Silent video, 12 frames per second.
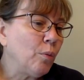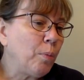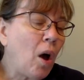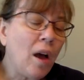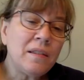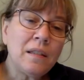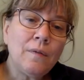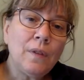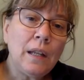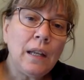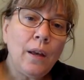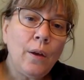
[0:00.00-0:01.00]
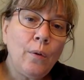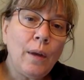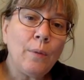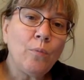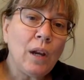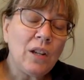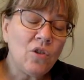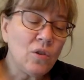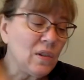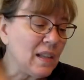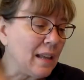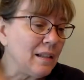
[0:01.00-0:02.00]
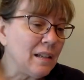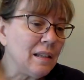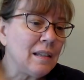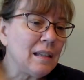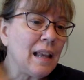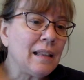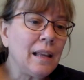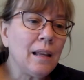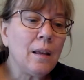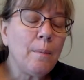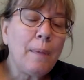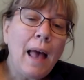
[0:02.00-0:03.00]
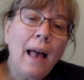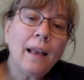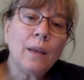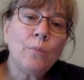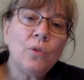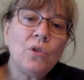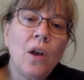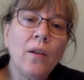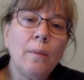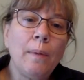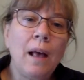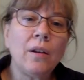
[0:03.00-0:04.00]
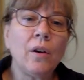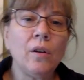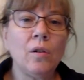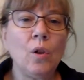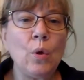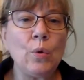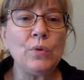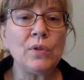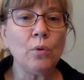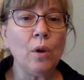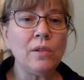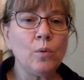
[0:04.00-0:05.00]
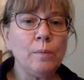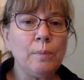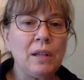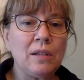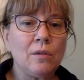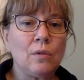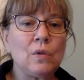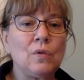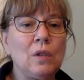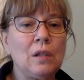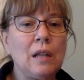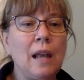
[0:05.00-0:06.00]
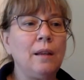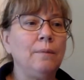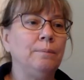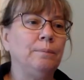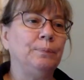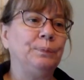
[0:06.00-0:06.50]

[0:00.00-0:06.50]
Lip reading: pause the video and write your sentence, and then come back and we'll talk about our closed crossword puzzles for the day.